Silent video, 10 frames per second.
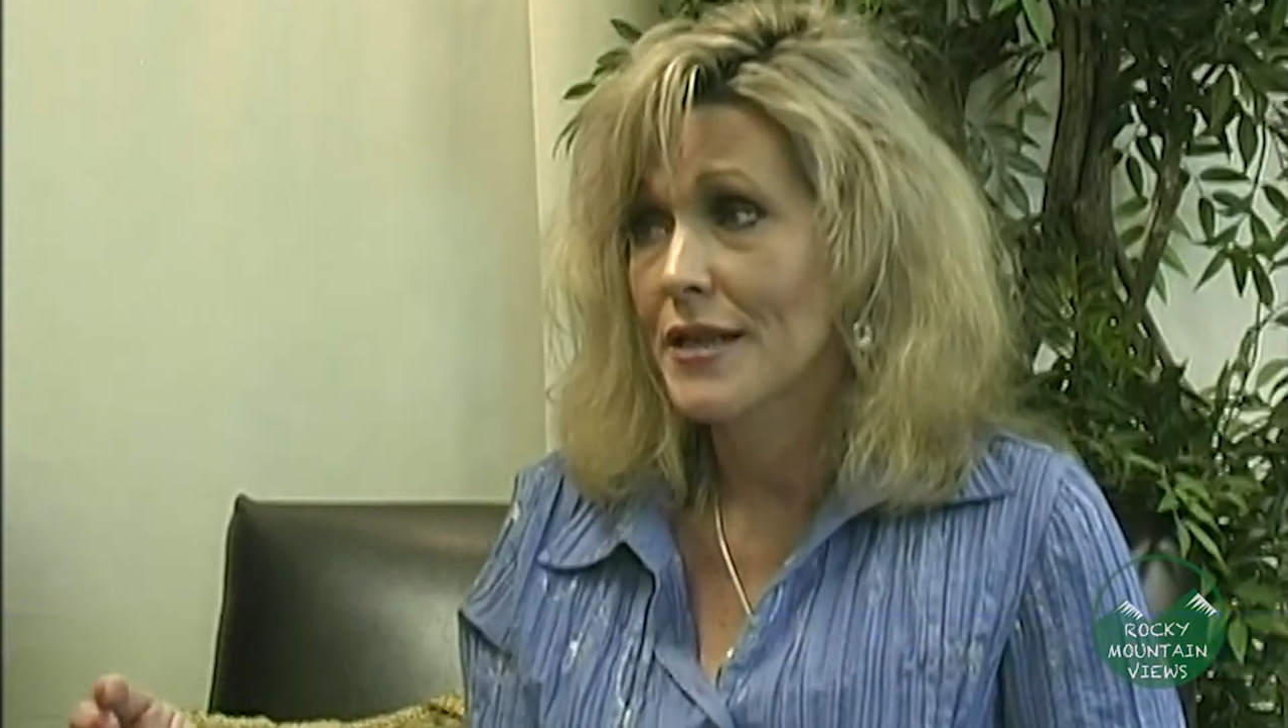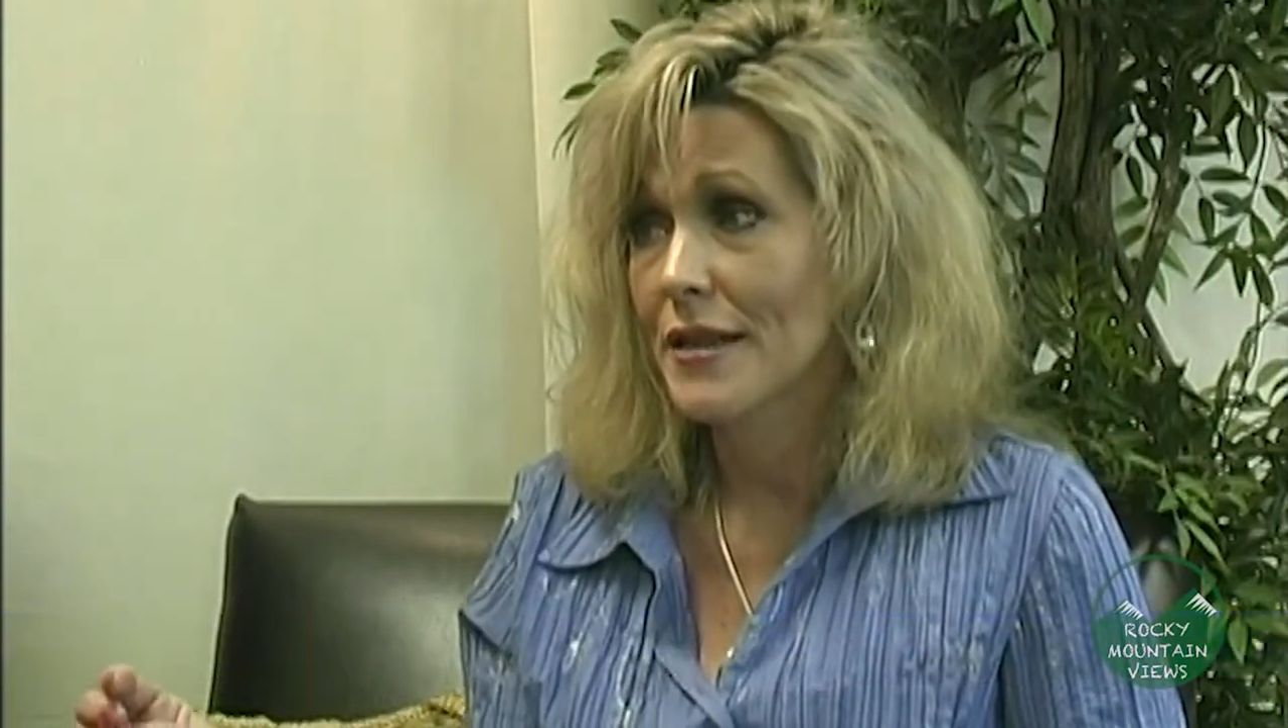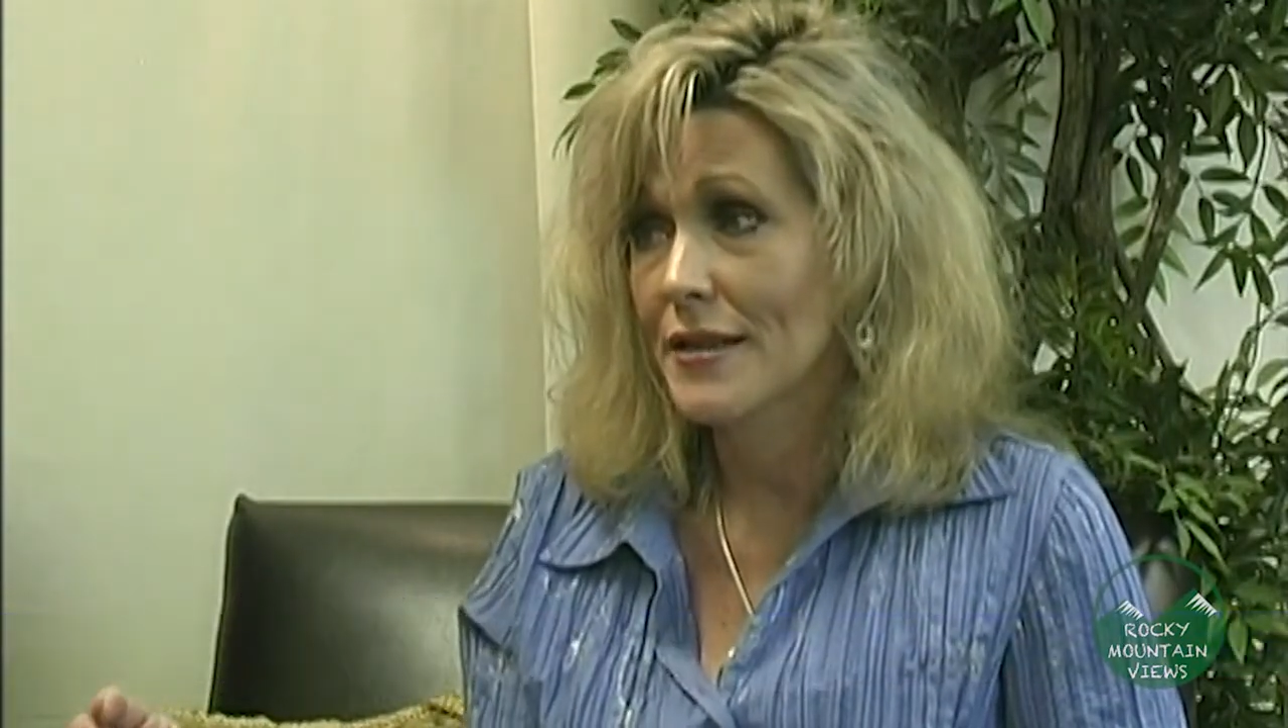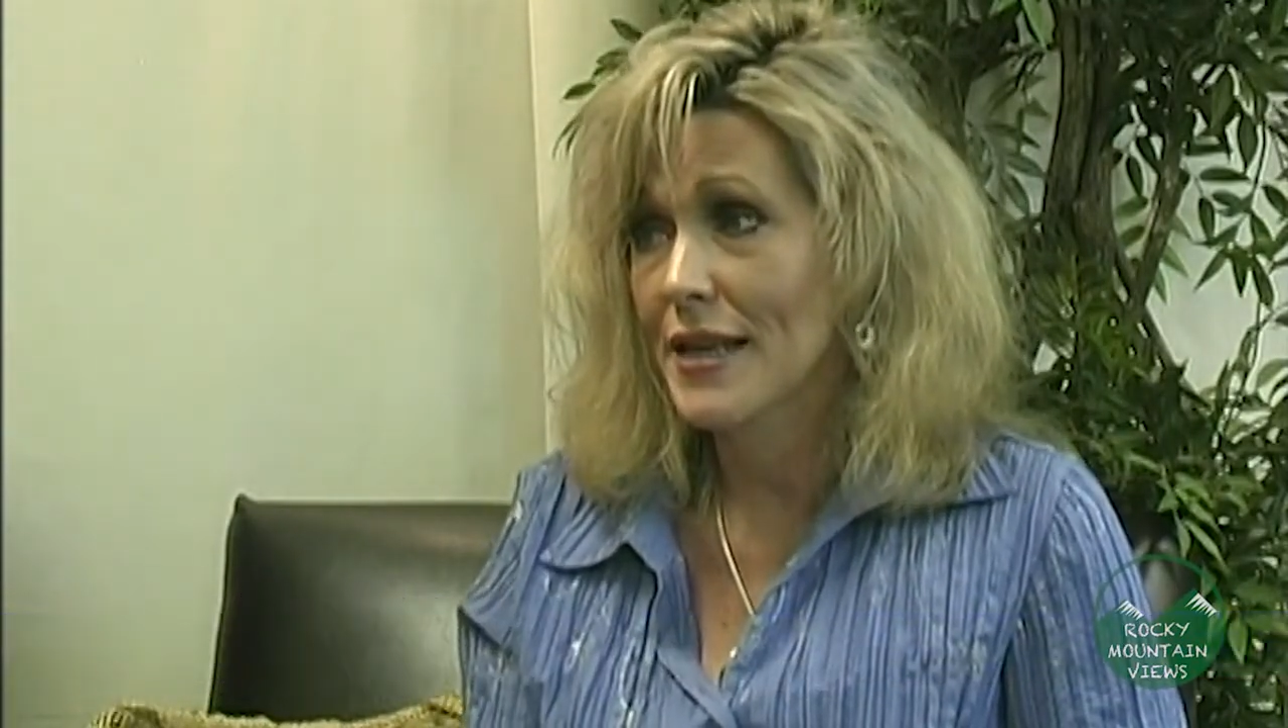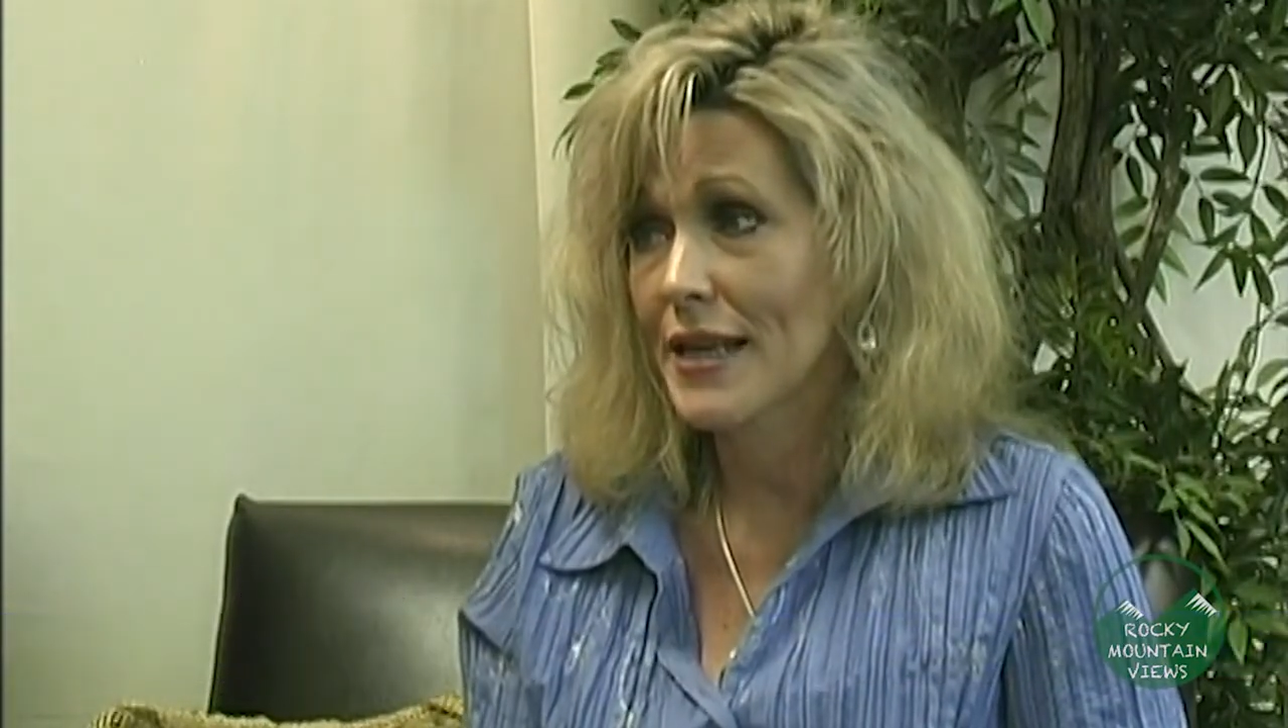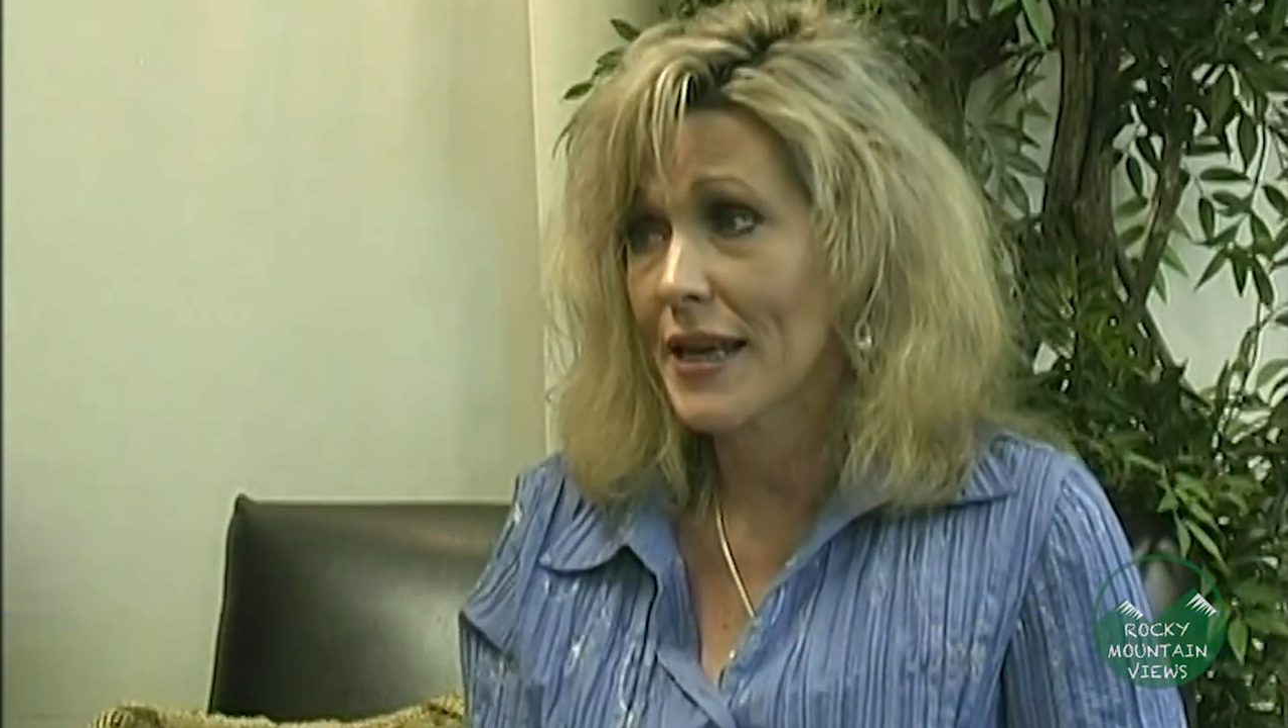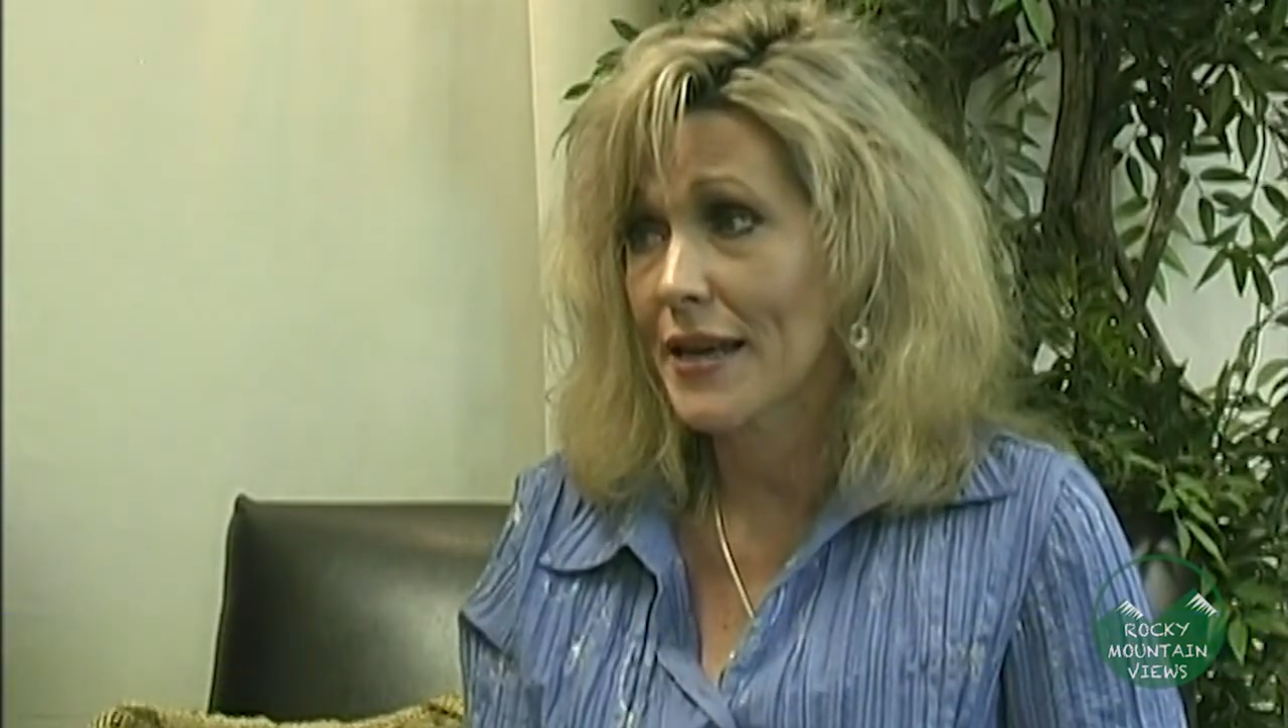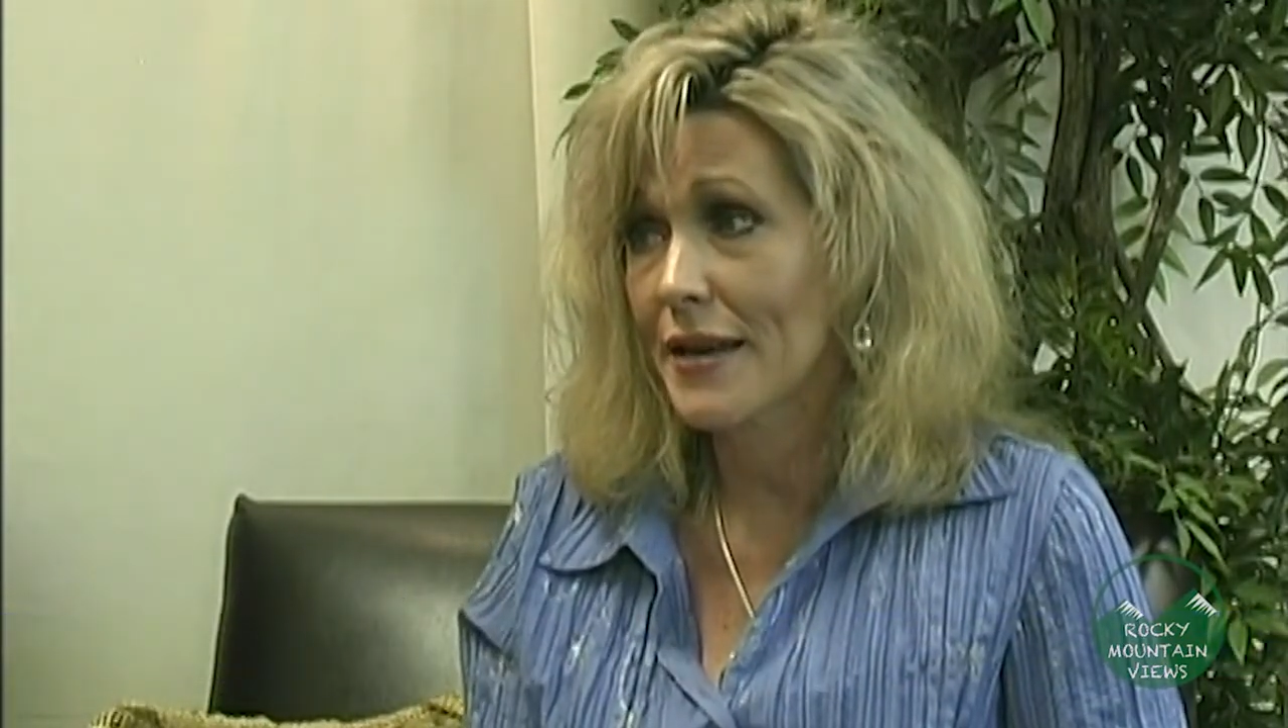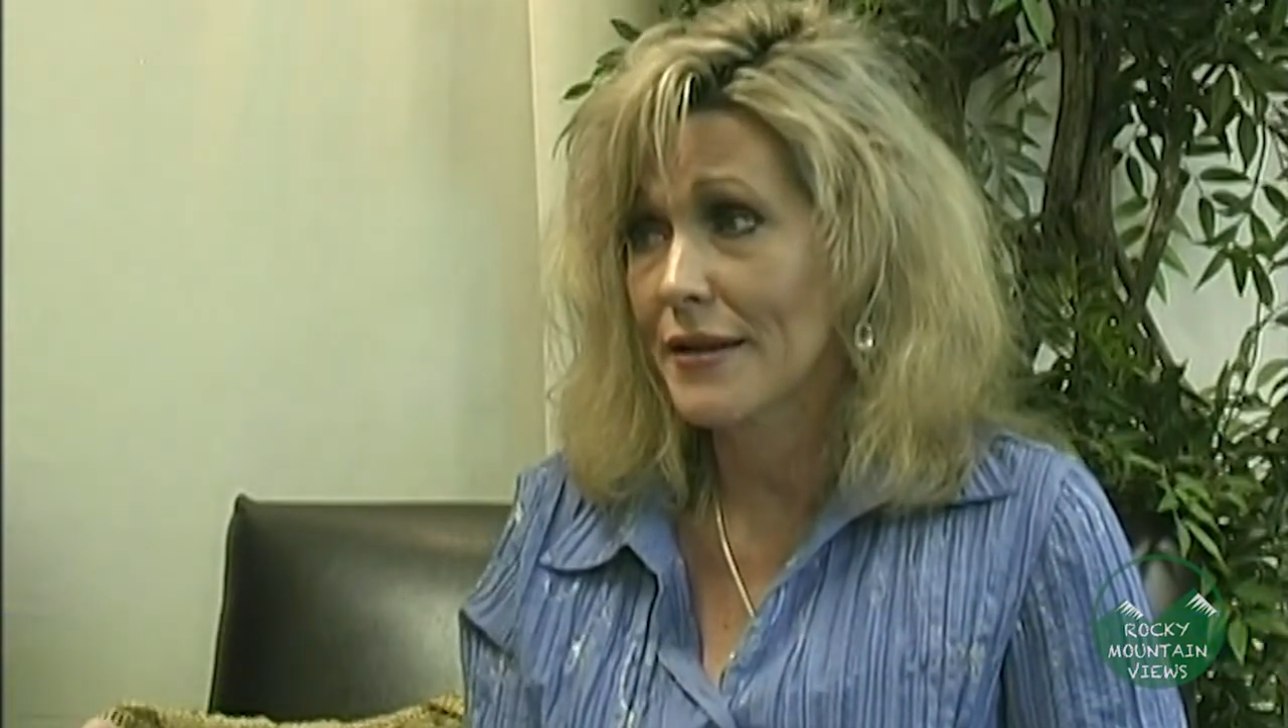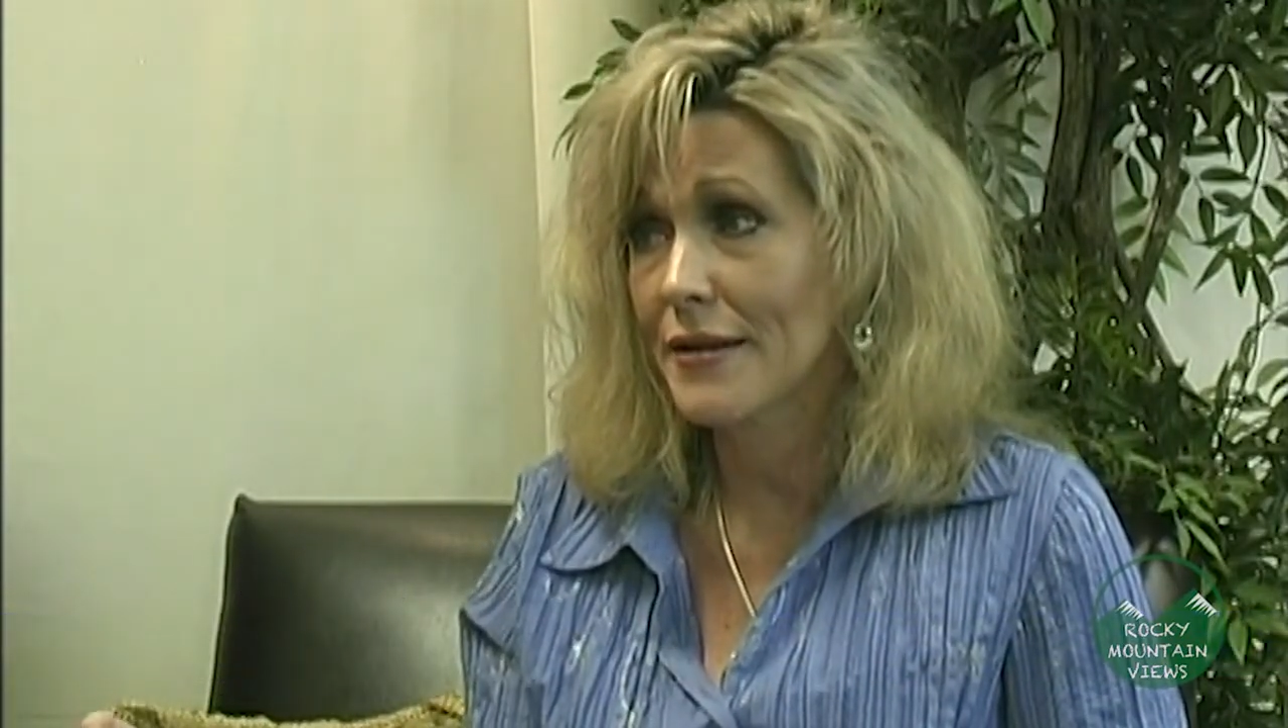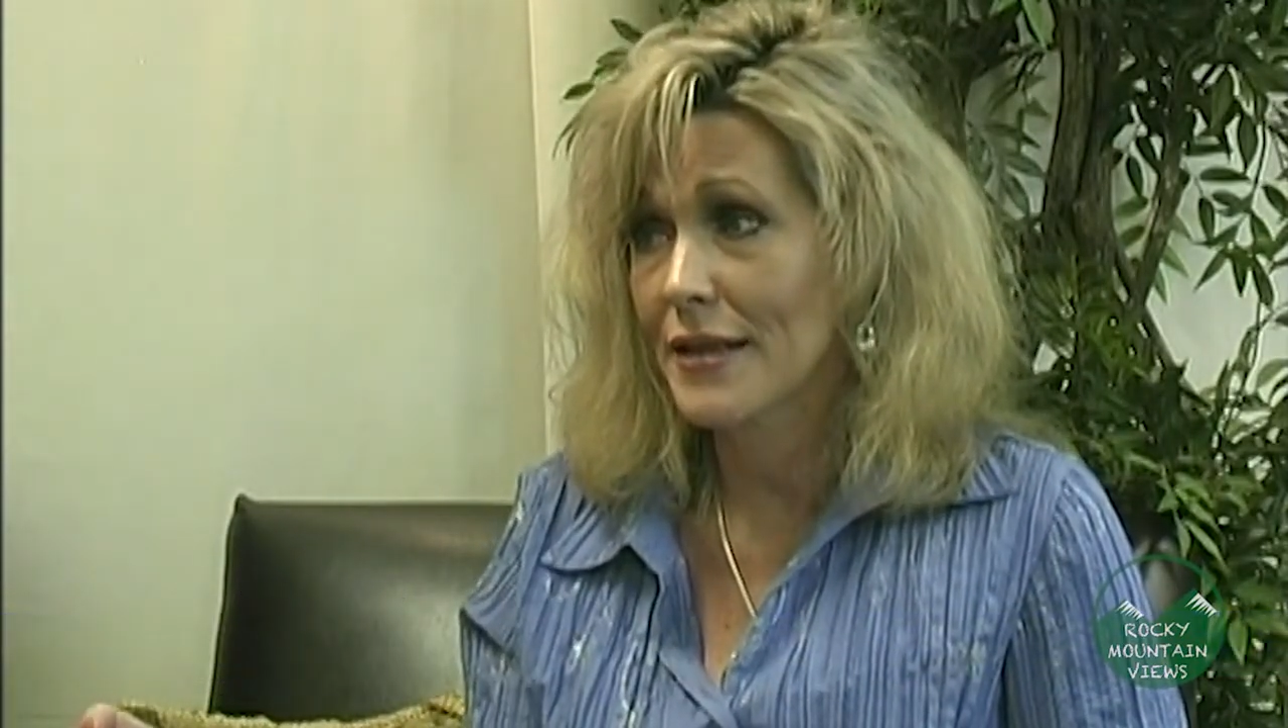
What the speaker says: that they can